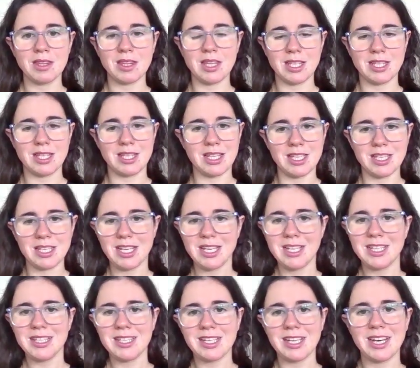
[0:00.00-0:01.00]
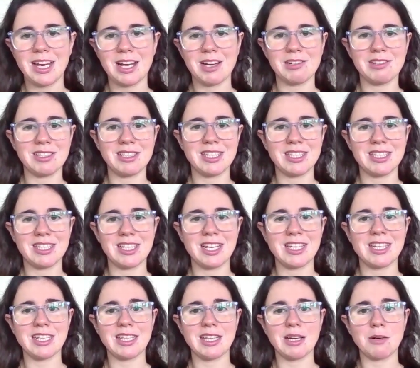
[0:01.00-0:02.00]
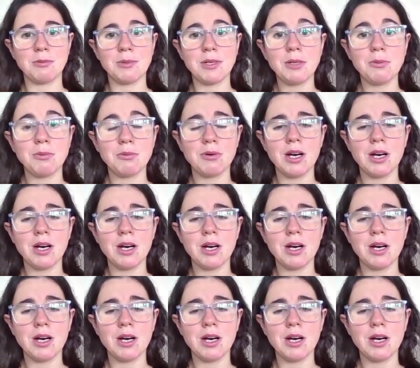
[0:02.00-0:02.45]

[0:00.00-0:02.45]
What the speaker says: this inside out understanding that we